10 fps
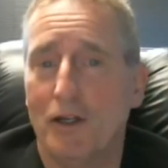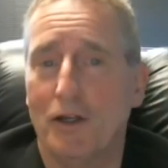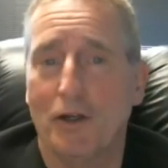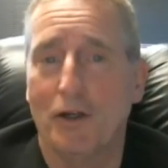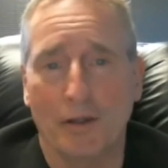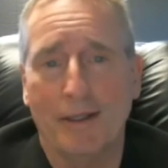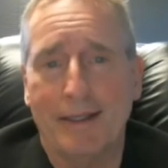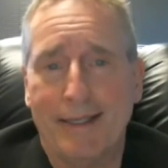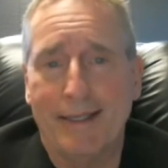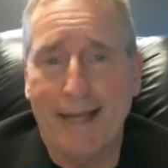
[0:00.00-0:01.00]
your
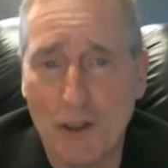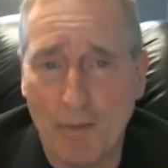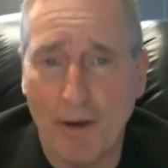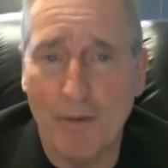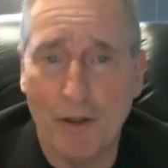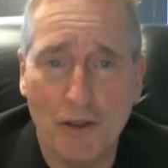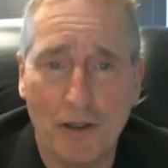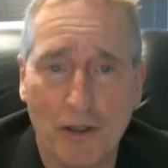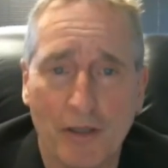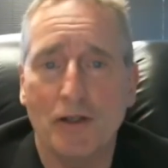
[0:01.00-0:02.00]
decades of public
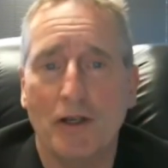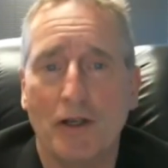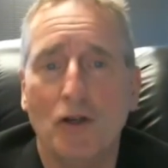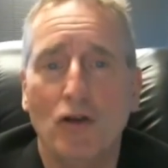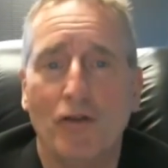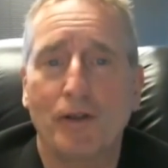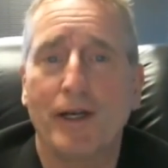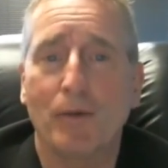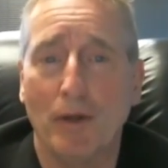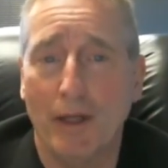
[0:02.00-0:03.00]
service, you have
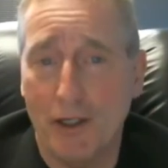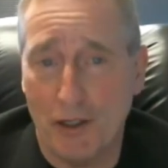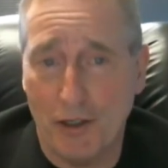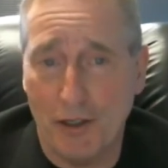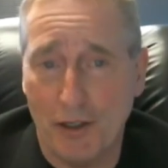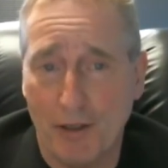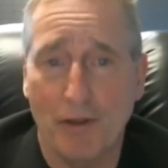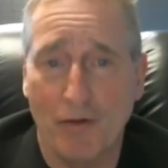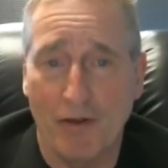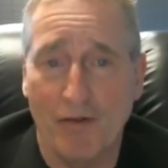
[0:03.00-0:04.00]
created relationships
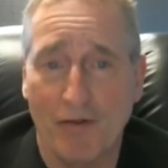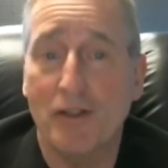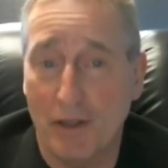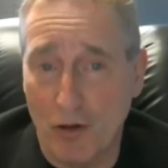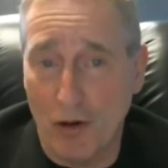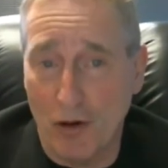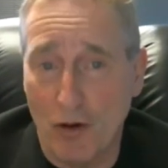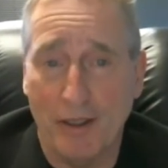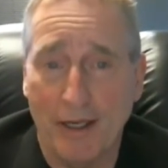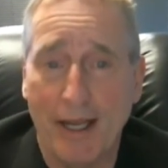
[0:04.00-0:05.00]
here. You've invested in
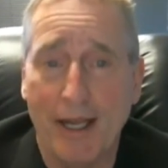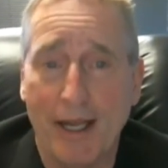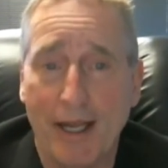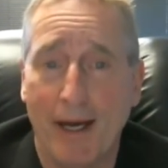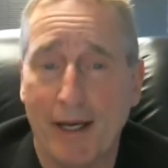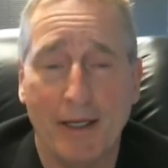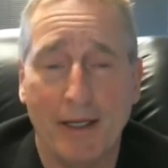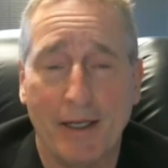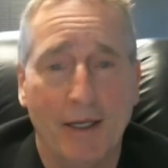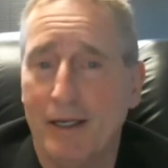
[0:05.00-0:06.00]
those, and they come back
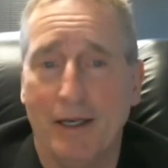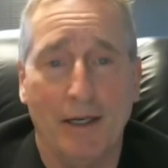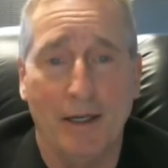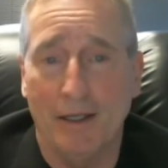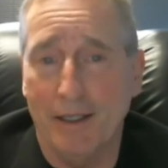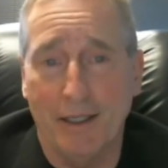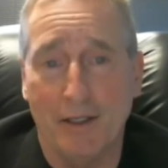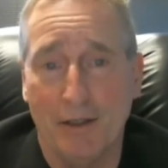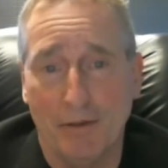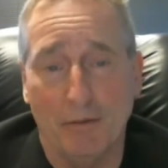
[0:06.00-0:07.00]

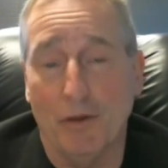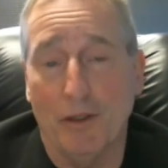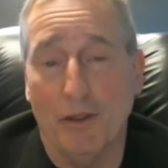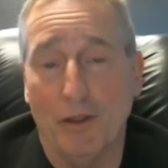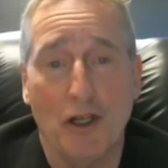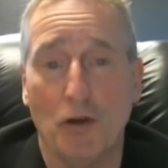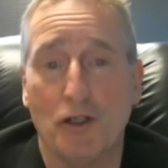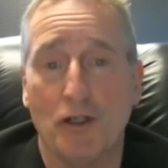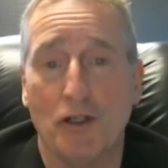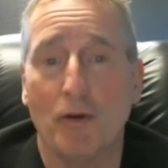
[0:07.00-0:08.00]
in really just
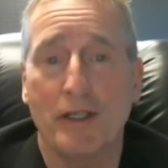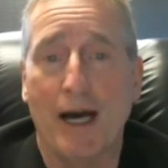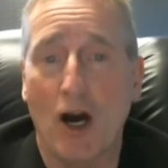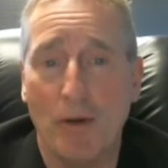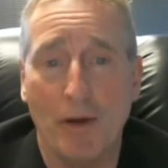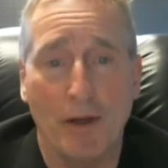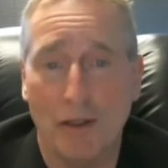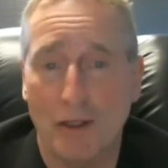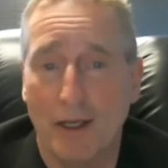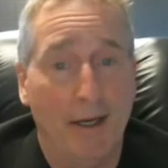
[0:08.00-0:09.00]
huge numbers now,
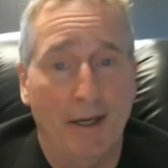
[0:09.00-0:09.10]
because